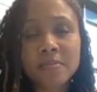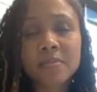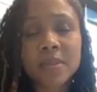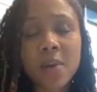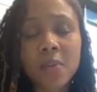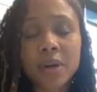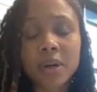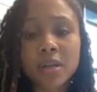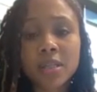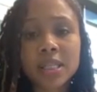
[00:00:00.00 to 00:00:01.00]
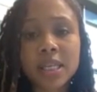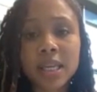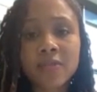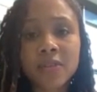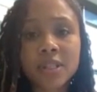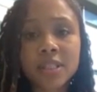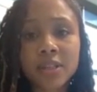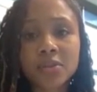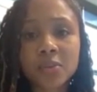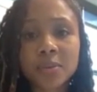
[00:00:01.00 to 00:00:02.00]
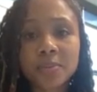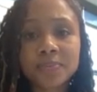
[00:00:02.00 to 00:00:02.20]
that we're seeking for the sales role.